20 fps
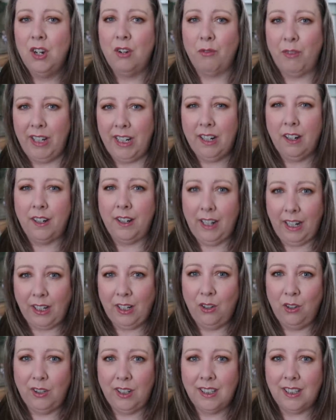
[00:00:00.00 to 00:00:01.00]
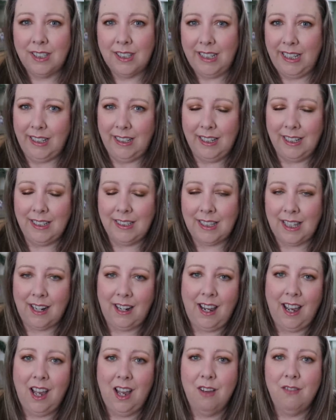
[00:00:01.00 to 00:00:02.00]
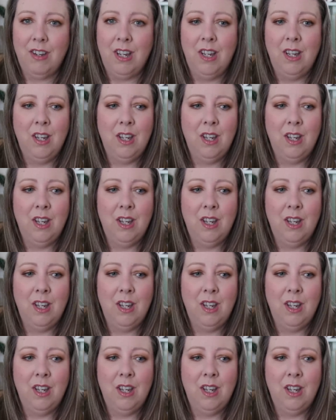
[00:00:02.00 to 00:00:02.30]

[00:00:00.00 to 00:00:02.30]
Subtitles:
really kind of like look at the seedlings that I have,